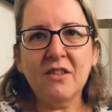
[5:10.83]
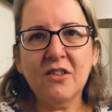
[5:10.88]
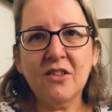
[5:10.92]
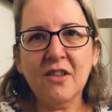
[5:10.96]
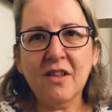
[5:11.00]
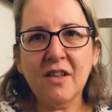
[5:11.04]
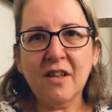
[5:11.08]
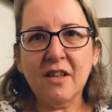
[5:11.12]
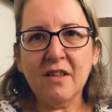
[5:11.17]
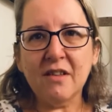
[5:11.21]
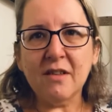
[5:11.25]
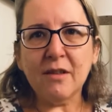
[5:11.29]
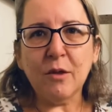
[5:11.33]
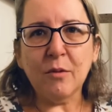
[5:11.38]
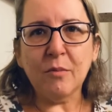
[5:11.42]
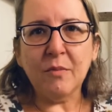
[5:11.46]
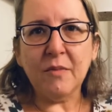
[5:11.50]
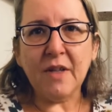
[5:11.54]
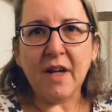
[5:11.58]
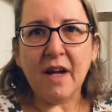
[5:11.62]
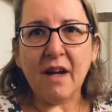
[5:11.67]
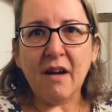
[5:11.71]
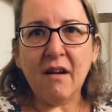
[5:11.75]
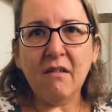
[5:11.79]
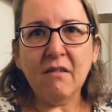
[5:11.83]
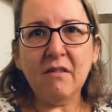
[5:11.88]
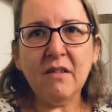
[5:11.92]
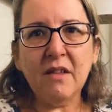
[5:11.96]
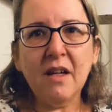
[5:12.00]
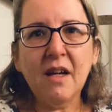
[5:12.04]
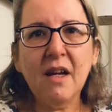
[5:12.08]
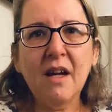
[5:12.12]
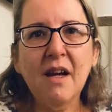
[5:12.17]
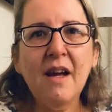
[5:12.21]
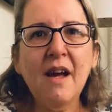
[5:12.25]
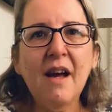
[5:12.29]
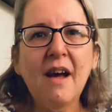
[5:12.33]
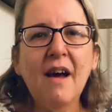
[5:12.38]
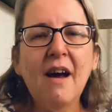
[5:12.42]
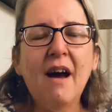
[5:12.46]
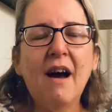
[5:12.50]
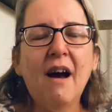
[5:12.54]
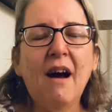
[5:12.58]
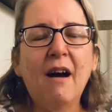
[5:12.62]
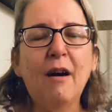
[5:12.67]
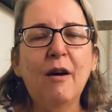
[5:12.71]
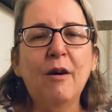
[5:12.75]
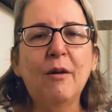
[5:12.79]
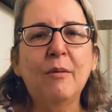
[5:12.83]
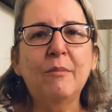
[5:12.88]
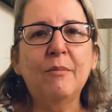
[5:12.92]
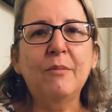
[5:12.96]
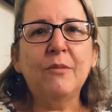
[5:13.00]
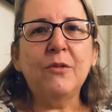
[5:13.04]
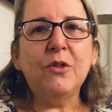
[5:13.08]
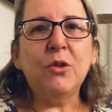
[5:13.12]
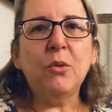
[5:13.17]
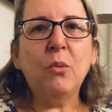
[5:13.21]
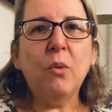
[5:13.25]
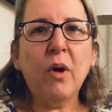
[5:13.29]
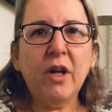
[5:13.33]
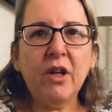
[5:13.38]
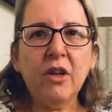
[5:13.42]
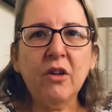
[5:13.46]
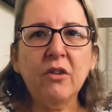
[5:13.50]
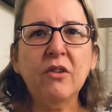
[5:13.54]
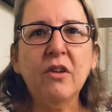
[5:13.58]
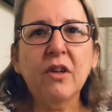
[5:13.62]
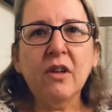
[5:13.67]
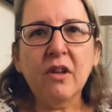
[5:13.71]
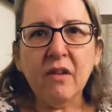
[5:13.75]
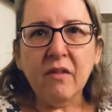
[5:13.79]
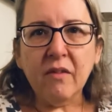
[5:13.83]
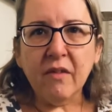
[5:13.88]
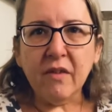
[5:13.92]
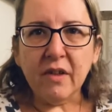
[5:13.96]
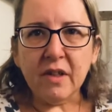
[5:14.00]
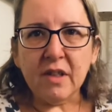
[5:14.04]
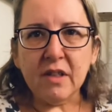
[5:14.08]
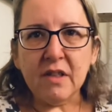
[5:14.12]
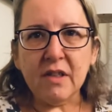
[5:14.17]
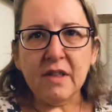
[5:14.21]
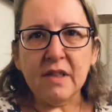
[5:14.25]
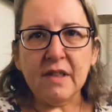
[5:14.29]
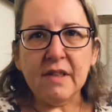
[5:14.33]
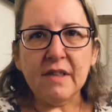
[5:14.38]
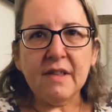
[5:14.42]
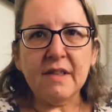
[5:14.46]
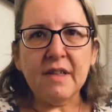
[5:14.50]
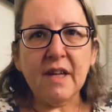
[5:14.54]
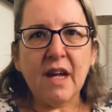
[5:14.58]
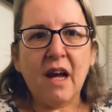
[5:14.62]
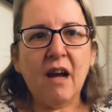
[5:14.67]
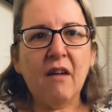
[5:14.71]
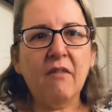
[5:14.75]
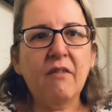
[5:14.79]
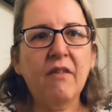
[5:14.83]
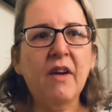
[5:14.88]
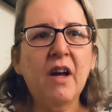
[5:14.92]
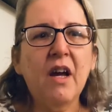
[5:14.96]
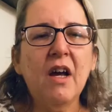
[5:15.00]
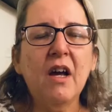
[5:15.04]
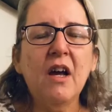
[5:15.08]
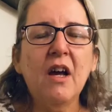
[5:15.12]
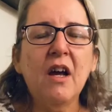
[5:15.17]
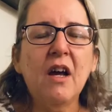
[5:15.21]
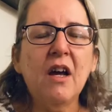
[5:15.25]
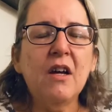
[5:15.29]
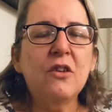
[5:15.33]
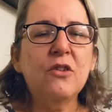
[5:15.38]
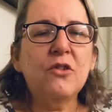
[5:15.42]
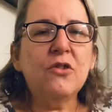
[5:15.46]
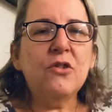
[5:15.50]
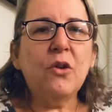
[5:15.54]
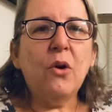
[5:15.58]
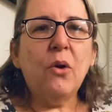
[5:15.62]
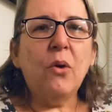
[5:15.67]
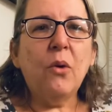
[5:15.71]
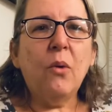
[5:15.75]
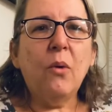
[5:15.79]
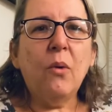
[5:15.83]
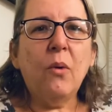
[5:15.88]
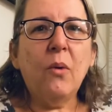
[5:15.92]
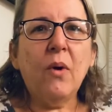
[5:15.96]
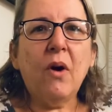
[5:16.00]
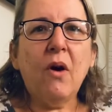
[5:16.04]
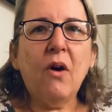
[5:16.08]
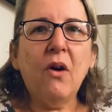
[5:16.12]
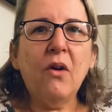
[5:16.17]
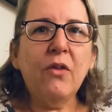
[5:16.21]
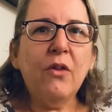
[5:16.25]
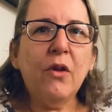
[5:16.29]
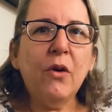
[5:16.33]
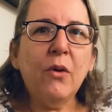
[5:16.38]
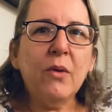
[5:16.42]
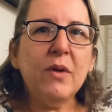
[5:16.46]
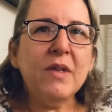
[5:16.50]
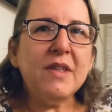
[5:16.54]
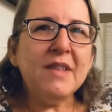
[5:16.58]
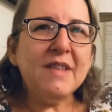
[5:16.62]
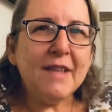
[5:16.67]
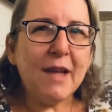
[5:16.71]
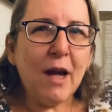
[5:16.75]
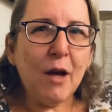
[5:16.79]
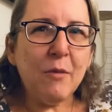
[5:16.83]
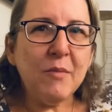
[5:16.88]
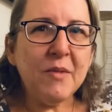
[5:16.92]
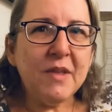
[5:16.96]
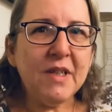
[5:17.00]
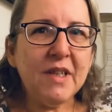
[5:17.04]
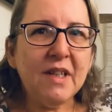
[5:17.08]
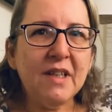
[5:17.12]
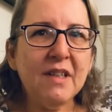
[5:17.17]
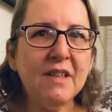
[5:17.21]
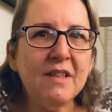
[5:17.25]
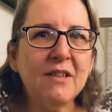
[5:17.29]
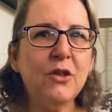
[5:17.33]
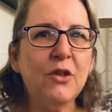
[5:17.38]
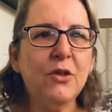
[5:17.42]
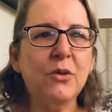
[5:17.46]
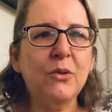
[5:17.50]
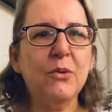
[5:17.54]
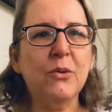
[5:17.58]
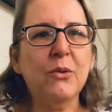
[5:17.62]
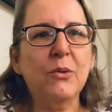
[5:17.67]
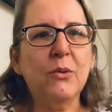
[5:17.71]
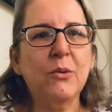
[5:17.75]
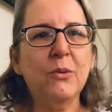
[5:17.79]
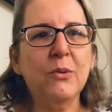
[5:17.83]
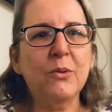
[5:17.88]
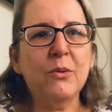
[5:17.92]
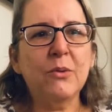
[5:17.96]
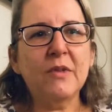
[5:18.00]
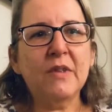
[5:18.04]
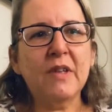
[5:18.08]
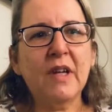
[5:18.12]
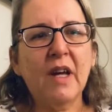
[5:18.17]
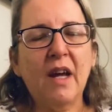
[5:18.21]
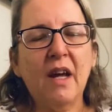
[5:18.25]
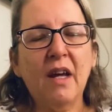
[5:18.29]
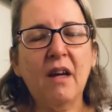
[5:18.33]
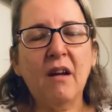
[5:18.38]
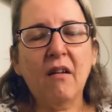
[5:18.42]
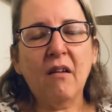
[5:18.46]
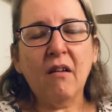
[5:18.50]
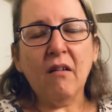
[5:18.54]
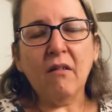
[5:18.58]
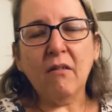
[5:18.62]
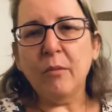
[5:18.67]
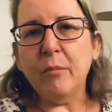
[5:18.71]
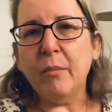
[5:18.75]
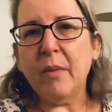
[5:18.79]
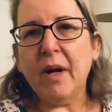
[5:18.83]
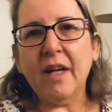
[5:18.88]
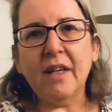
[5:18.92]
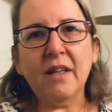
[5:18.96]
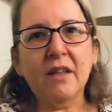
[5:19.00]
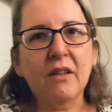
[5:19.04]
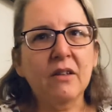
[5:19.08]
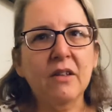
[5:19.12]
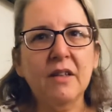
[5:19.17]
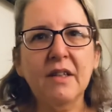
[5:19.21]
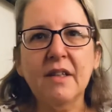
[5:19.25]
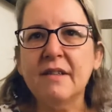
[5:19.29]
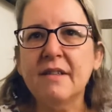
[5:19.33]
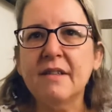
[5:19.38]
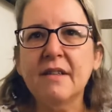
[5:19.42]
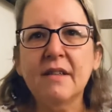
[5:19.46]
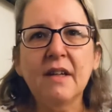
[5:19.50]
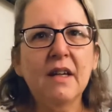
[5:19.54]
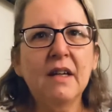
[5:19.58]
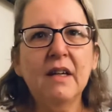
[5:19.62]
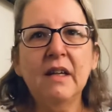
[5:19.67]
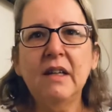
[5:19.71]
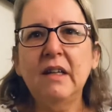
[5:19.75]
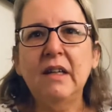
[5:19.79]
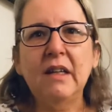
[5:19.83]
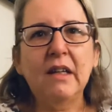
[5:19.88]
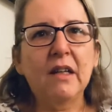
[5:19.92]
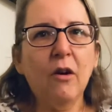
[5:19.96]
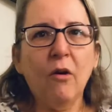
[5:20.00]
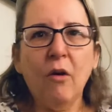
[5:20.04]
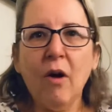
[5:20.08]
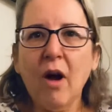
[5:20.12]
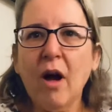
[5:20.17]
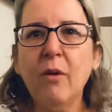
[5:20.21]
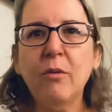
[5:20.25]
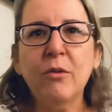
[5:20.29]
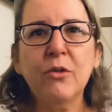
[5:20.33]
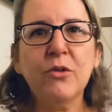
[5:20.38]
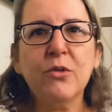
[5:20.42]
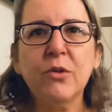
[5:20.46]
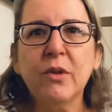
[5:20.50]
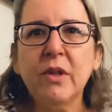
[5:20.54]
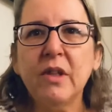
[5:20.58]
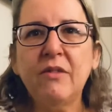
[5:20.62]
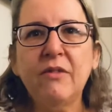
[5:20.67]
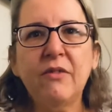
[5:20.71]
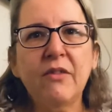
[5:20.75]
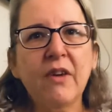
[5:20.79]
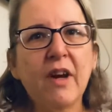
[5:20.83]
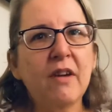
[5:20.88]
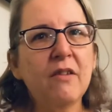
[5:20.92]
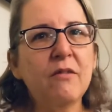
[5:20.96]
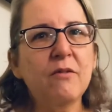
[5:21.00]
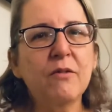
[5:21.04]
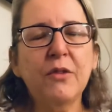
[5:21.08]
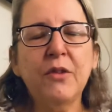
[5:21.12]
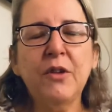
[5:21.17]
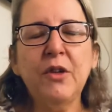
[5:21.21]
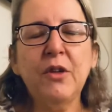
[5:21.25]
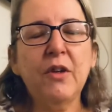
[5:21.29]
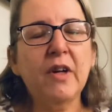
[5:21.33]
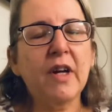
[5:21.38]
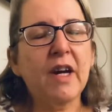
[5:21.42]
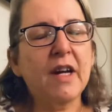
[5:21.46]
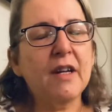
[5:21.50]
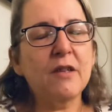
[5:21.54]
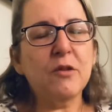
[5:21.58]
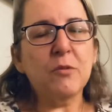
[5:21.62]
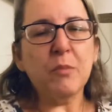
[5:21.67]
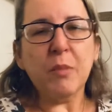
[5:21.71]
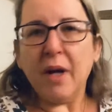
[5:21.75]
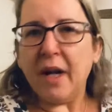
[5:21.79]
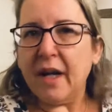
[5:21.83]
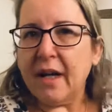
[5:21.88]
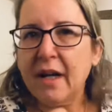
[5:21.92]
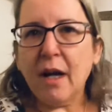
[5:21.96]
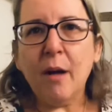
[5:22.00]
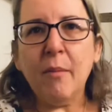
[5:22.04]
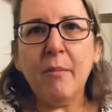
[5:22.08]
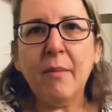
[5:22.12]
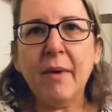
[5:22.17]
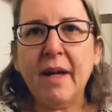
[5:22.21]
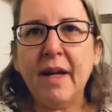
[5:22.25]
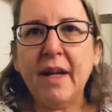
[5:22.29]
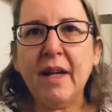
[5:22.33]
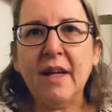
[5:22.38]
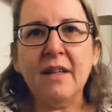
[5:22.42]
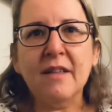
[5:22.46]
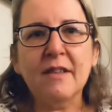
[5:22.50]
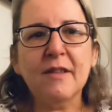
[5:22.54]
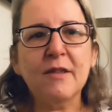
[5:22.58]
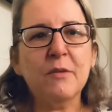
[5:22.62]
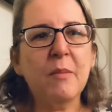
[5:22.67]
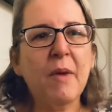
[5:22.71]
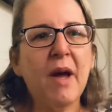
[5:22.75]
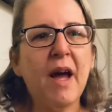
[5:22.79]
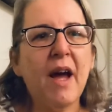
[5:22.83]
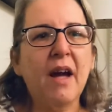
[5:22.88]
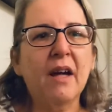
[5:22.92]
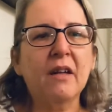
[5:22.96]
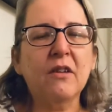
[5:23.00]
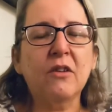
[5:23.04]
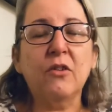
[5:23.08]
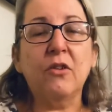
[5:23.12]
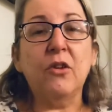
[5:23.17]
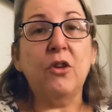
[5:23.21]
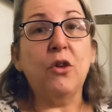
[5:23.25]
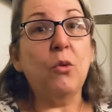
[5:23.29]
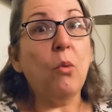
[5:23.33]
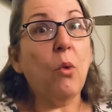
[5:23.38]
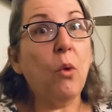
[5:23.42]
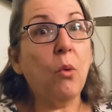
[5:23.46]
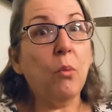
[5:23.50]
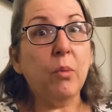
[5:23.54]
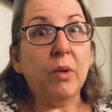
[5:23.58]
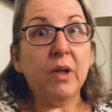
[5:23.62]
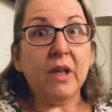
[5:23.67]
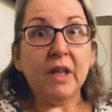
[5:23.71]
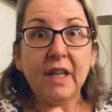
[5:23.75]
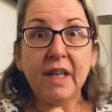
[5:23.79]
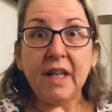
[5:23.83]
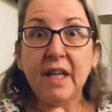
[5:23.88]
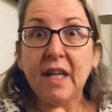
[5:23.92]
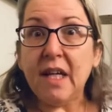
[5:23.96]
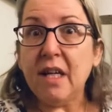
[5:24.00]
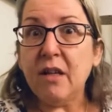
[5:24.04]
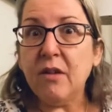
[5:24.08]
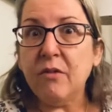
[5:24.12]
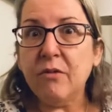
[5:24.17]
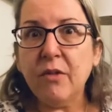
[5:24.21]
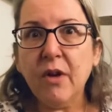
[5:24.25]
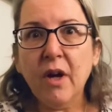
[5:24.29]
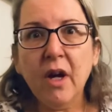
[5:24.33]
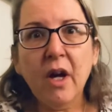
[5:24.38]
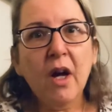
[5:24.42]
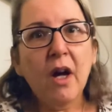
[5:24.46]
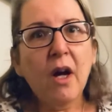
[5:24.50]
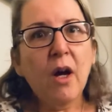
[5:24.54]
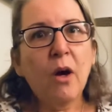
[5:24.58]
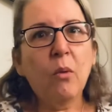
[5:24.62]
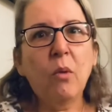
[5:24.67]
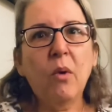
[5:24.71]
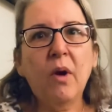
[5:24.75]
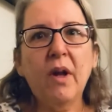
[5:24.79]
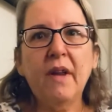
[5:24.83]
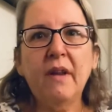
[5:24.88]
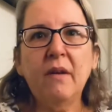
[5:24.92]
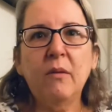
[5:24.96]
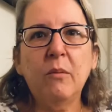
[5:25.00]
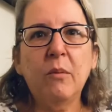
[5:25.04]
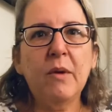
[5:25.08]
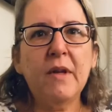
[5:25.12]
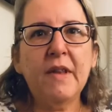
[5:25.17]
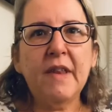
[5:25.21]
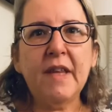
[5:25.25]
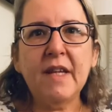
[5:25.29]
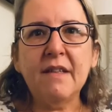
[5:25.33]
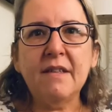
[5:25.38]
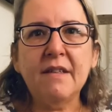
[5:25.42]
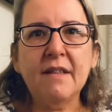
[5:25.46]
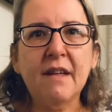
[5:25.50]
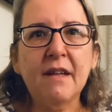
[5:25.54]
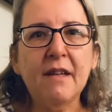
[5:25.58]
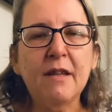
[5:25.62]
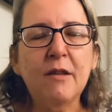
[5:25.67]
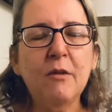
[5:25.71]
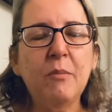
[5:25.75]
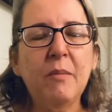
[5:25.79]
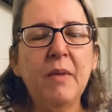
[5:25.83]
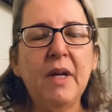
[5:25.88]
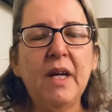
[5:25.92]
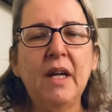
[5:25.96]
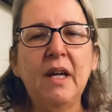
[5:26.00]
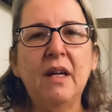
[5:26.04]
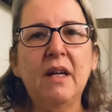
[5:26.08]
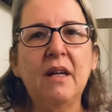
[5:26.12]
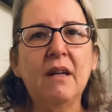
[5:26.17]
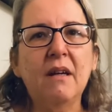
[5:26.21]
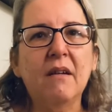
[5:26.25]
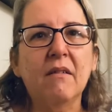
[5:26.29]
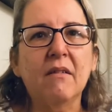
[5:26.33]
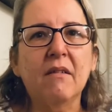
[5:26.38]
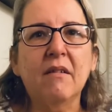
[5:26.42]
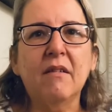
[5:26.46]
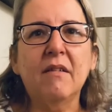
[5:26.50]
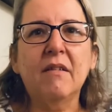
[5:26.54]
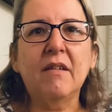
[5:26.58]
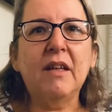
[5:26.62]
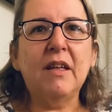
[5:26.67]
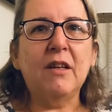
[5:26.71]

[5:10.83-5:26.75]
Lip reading: that has come down, to what you're delivering to the staff. So although it's tempting to say, oh my goodness, I was really fighting for you guys, but I got my hand smacked, or you won't believe what they said to me, or,